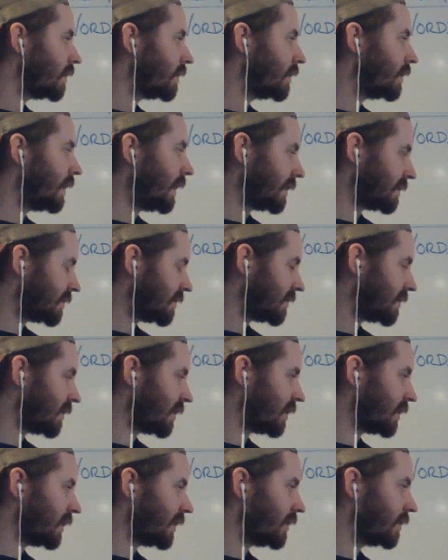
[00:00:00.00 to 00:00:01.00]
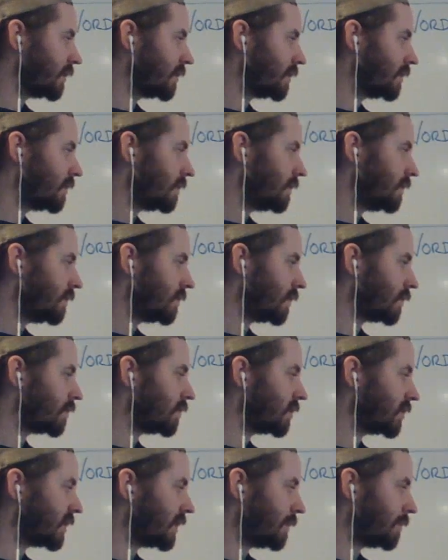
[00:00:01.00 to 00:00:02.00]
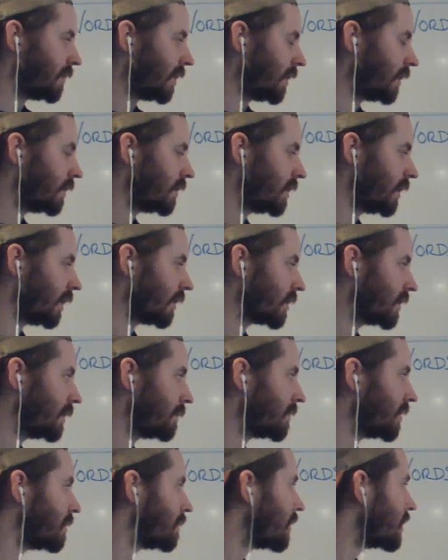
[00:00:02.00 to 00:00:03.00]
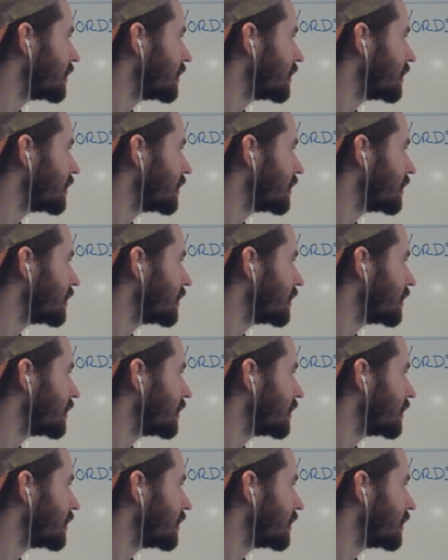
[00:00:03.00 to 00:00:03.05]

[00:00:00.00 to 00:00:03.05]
necessary. So just keep that in mind.